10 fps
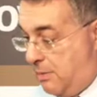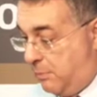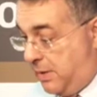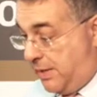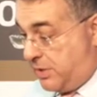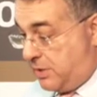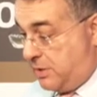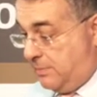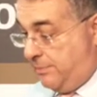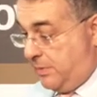
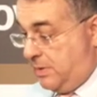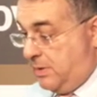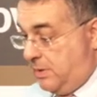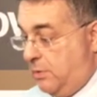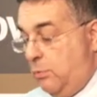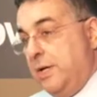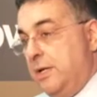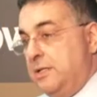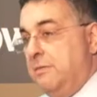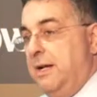plus we're
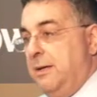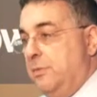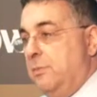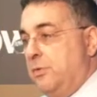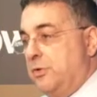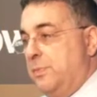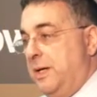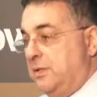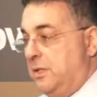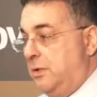going to develop the
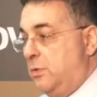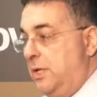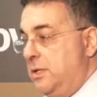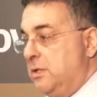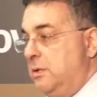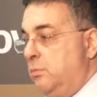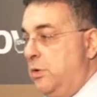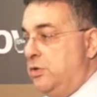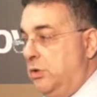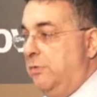prospects in Queensland,
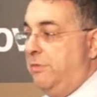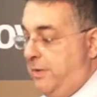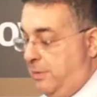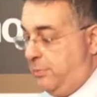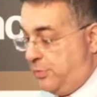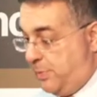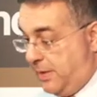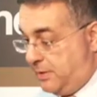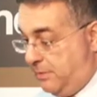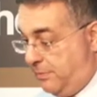which look very
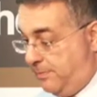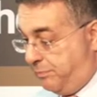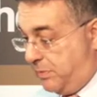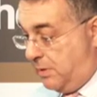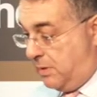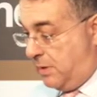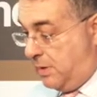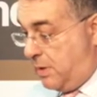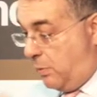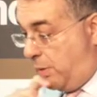prospective.
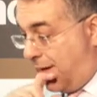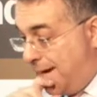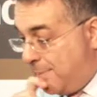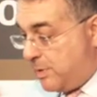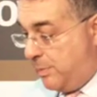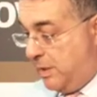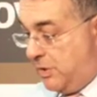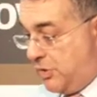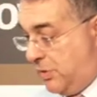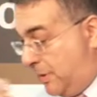We aim to be a
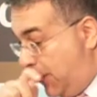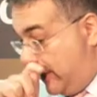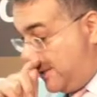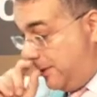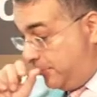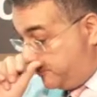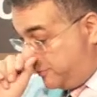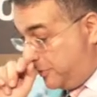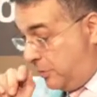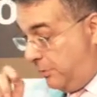consolidator
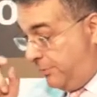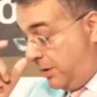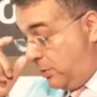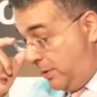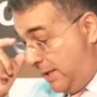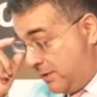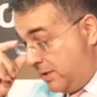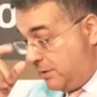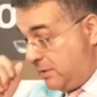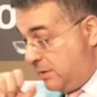of the gold
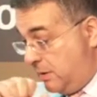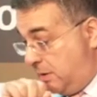assets,